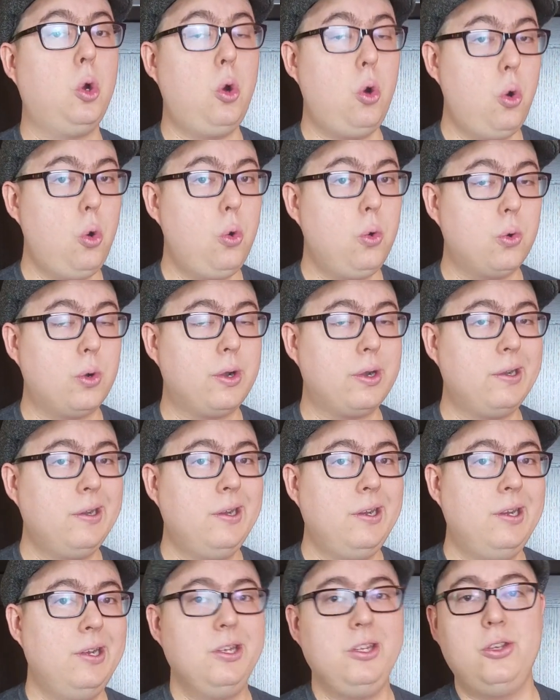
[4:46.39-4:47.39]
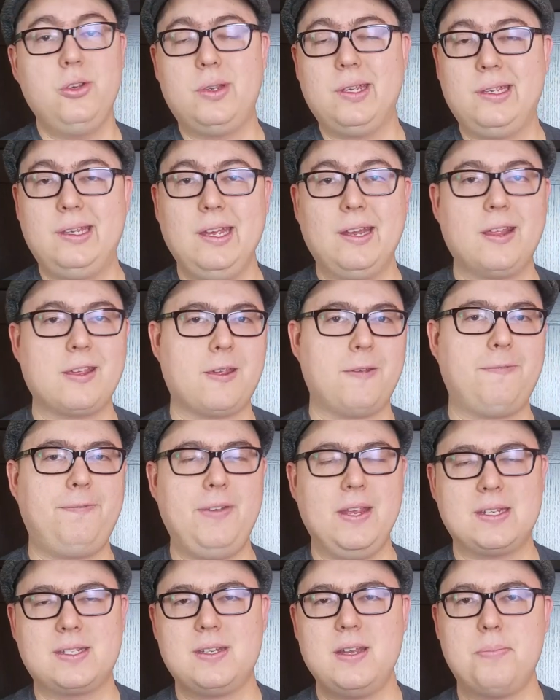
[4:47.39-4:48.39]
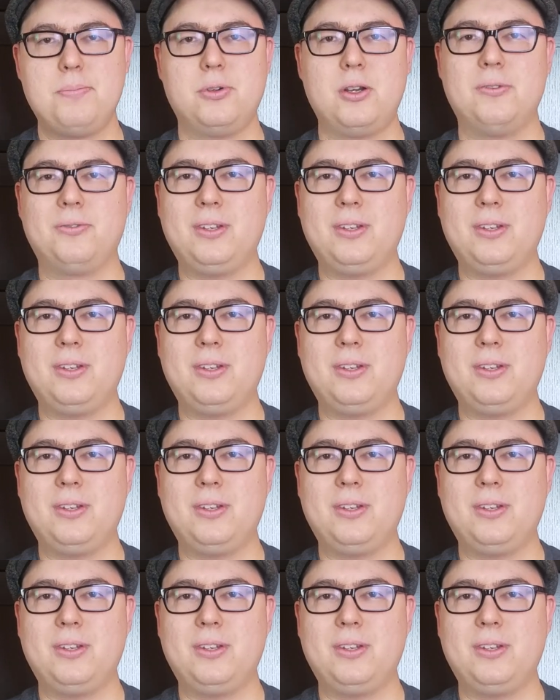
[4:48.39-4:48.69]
or you could get like a fixed number